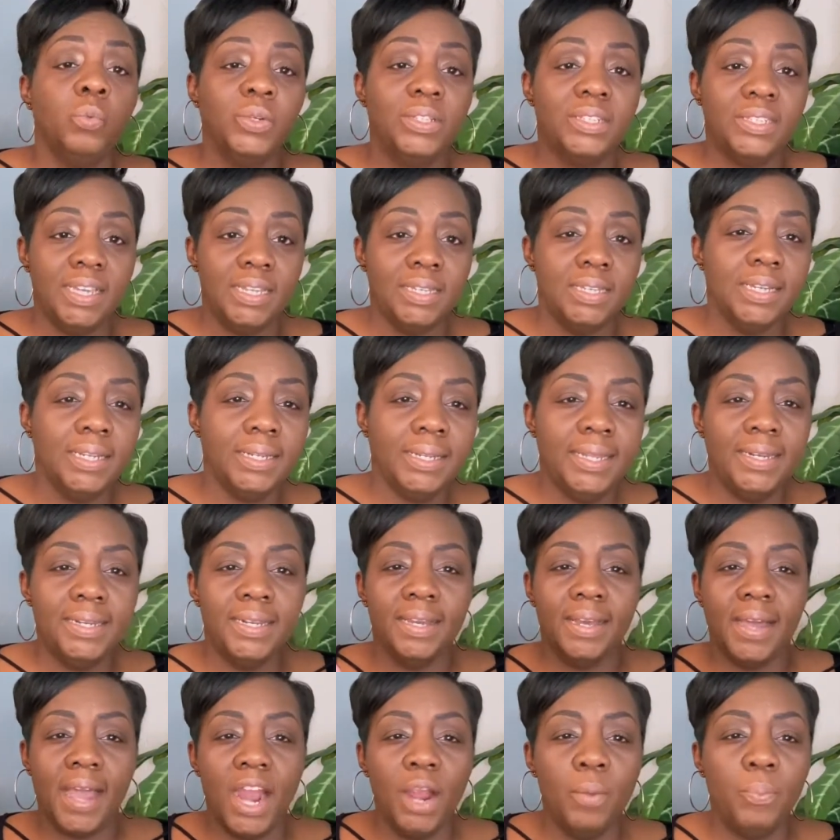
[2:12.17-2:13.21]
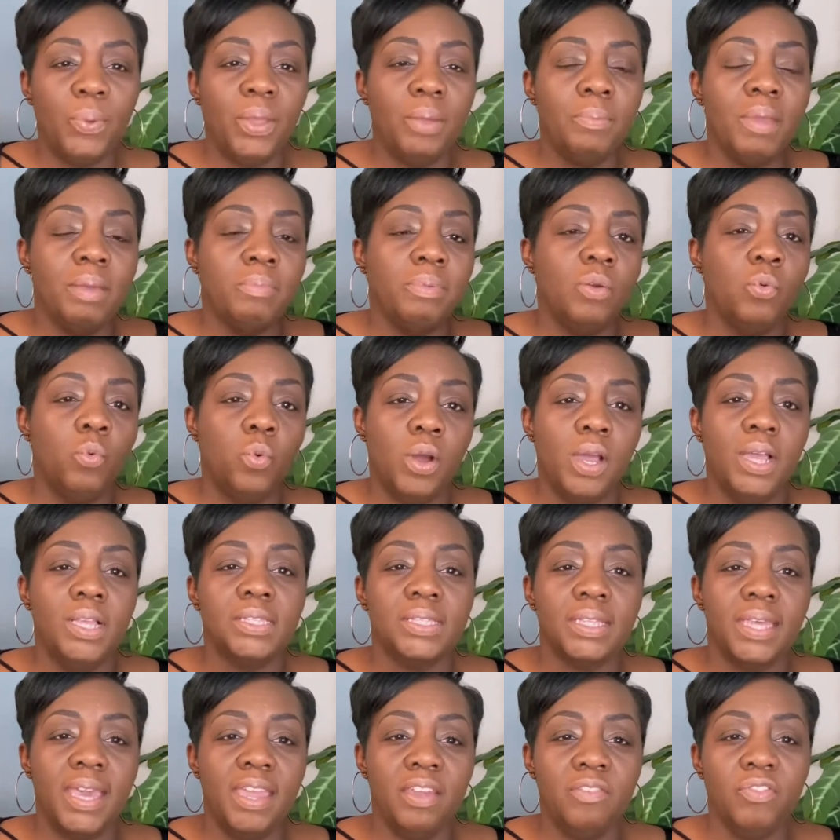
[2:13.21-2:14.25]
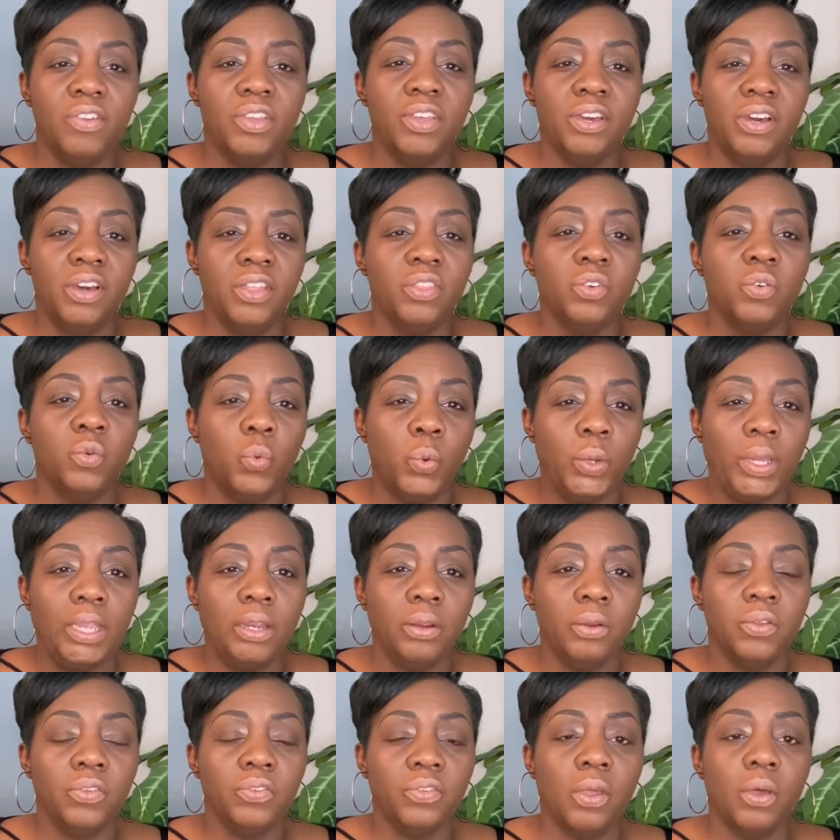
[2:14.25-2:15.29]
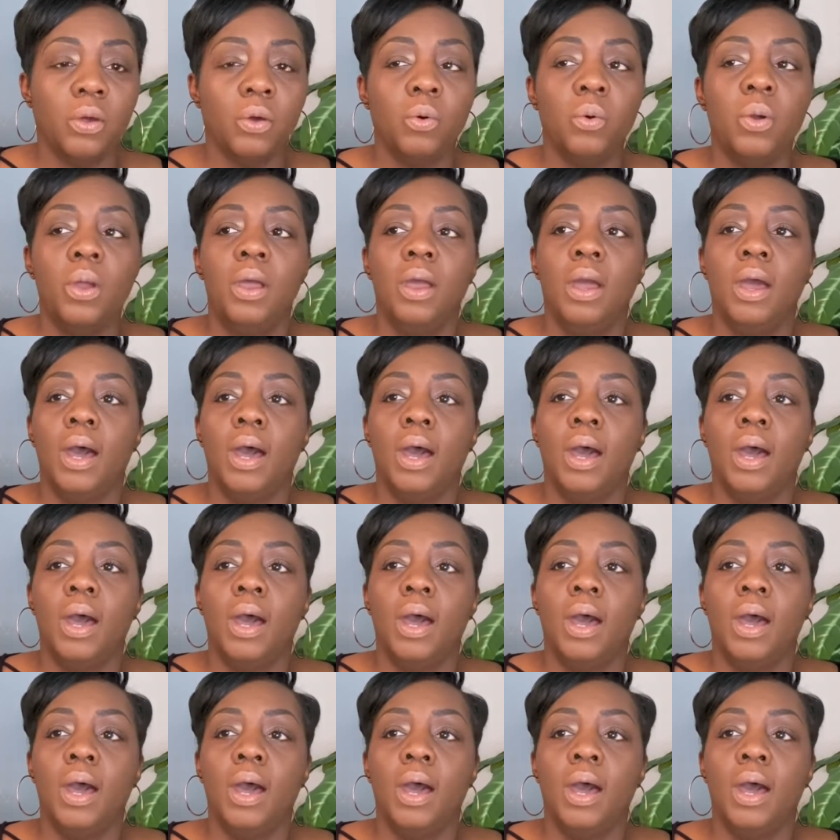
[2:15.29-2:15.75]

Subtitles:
We tend to clean the carpet maybe once every other week or so,